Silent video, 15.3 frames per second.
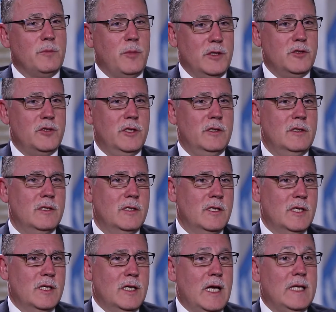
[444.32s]
budget
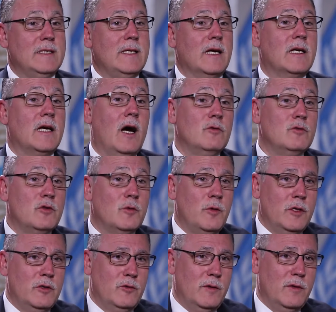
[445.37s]
and
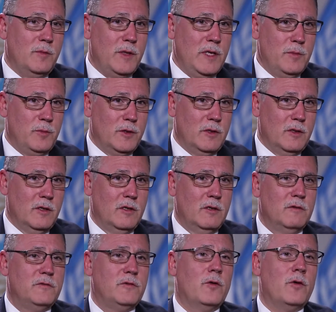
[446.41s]
accountable to the people
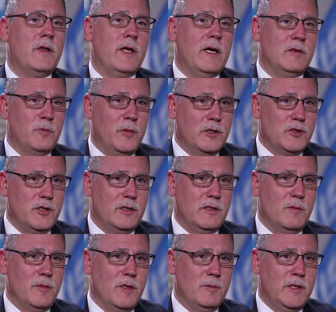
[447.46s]
for that budget
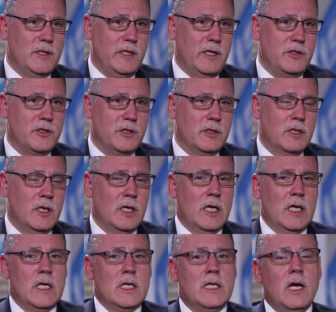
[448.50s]
implementation.
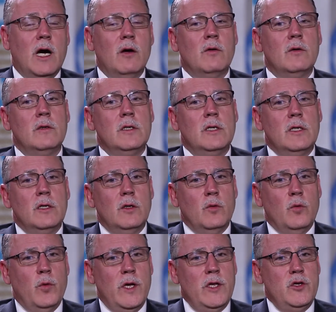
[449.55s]
Now,
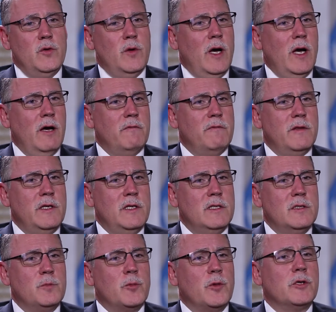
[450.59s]
when you have
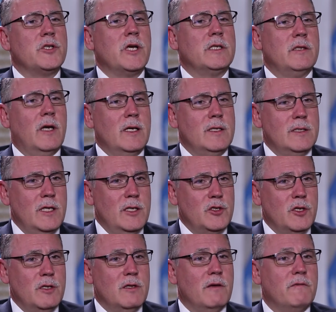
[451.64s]
these
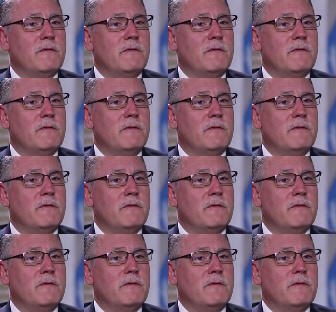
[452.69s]
projectization, the